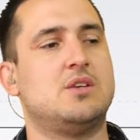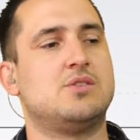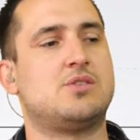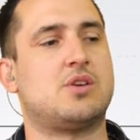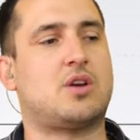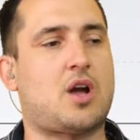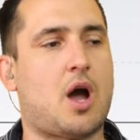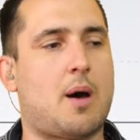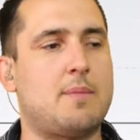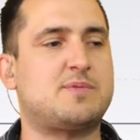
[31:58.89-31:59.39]

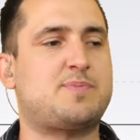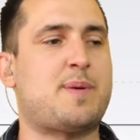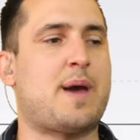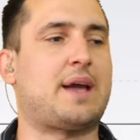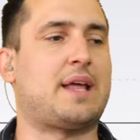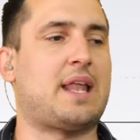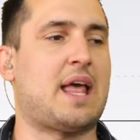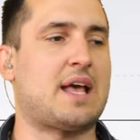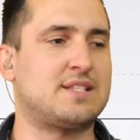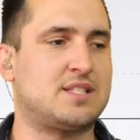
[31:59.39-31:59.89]
So it comes
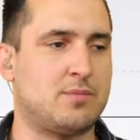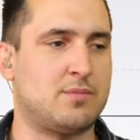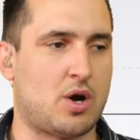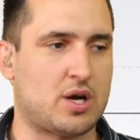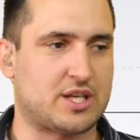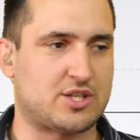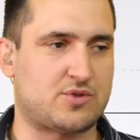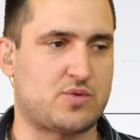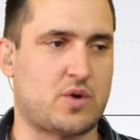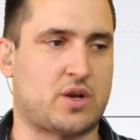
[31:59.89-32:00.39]
back, it has the
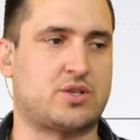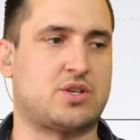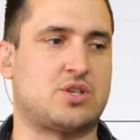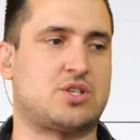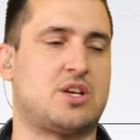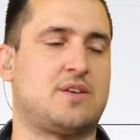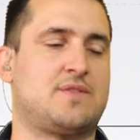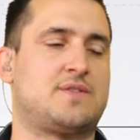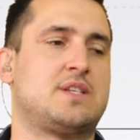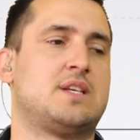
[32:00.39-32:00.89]
market structure
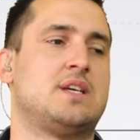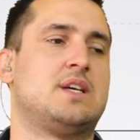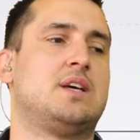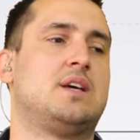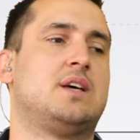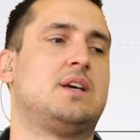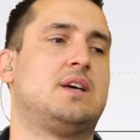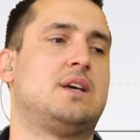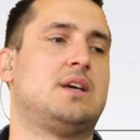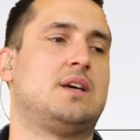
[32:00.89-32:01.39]
shift,
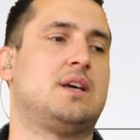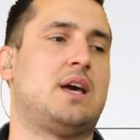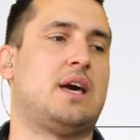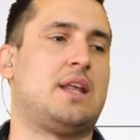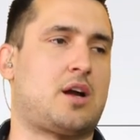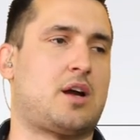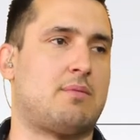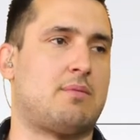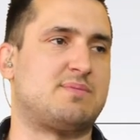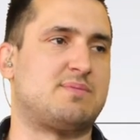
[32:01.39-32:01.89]

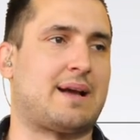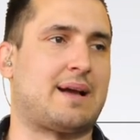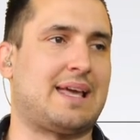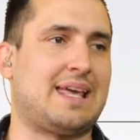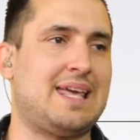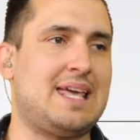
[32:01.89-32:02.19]
and it comes back.